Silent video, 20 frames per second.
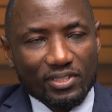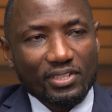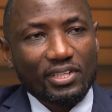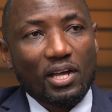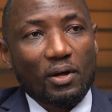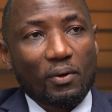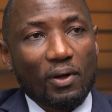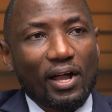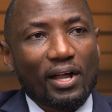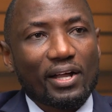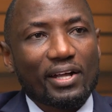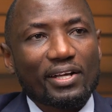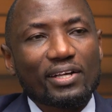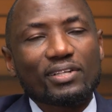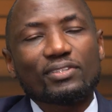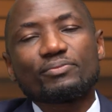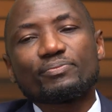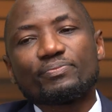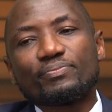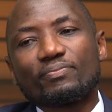their work.
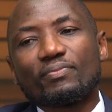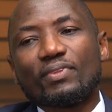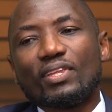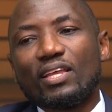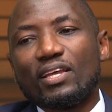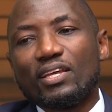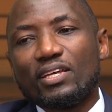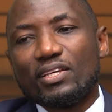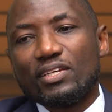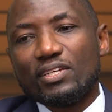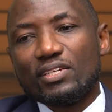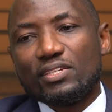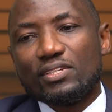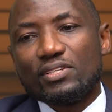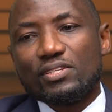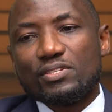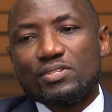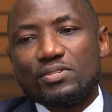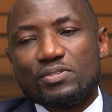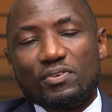
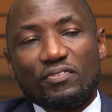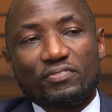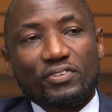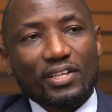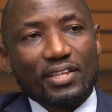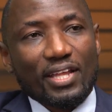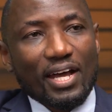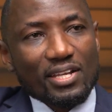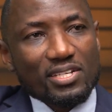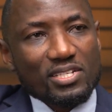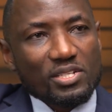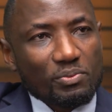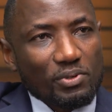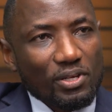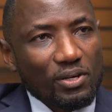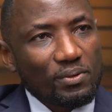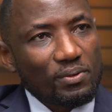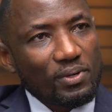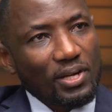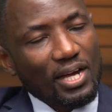Mm-hmm. So after that,
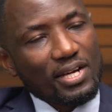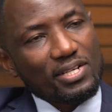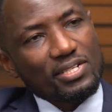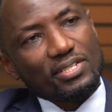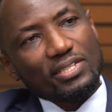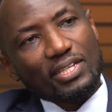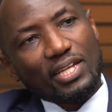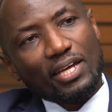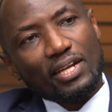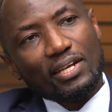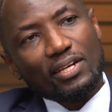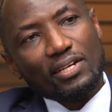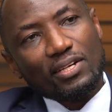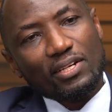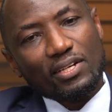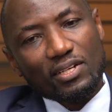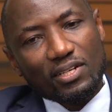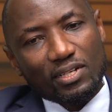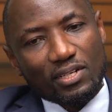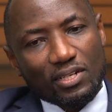we look at then
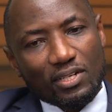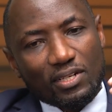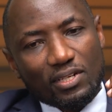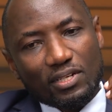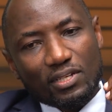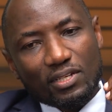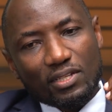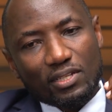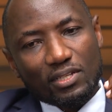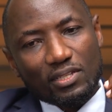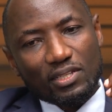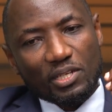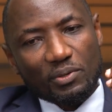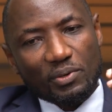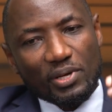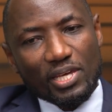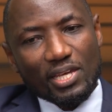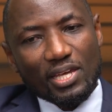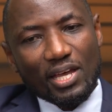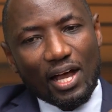the
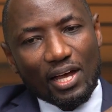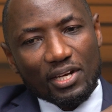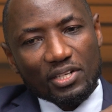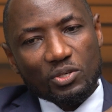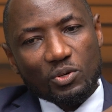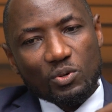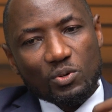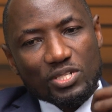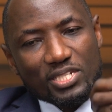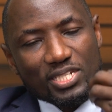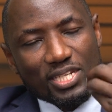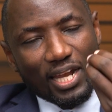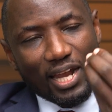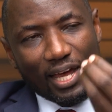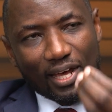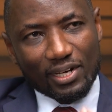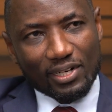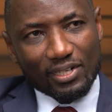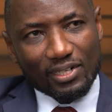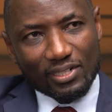way adults
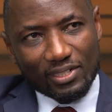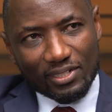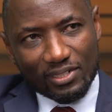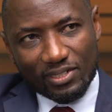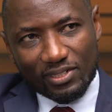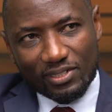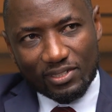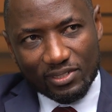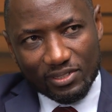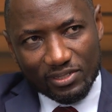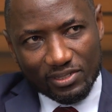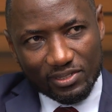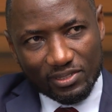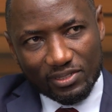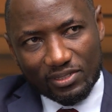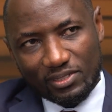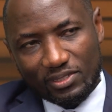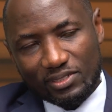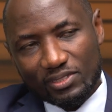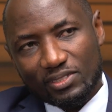learn. Mm-hmm.
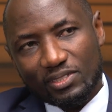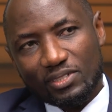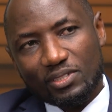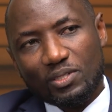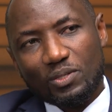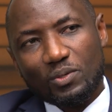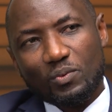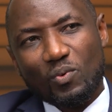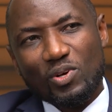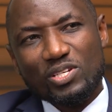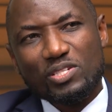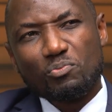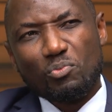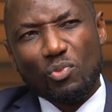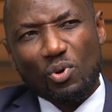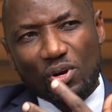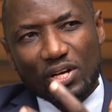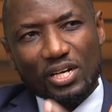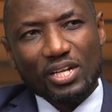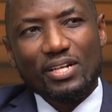What
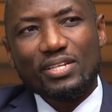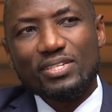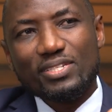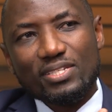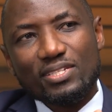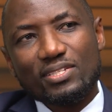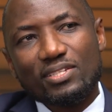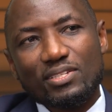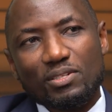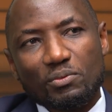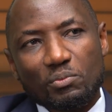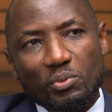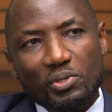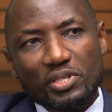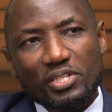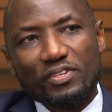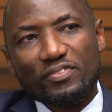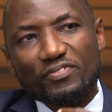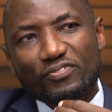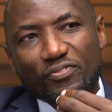models
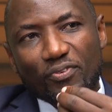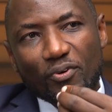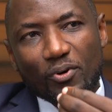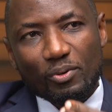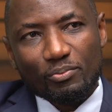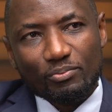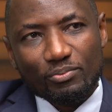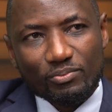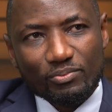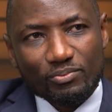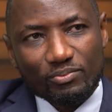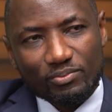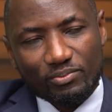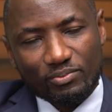will inform